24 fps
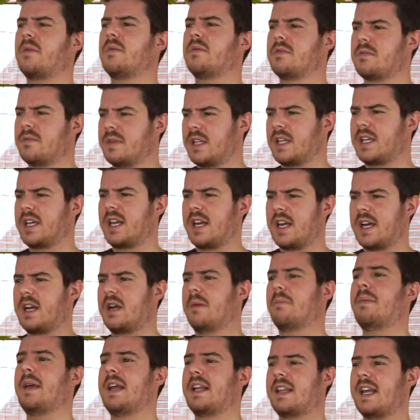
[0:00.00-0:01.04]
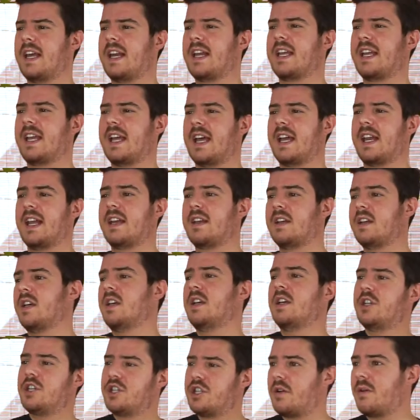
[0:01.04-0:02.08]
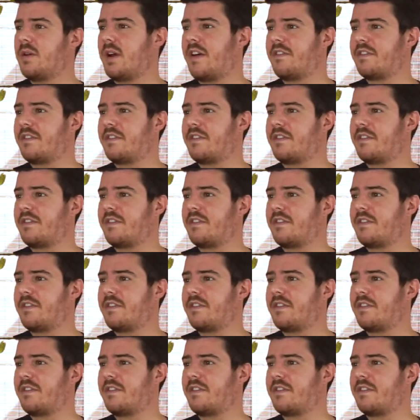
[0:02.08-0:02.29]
was really good. I'm gonna bake that again and show it off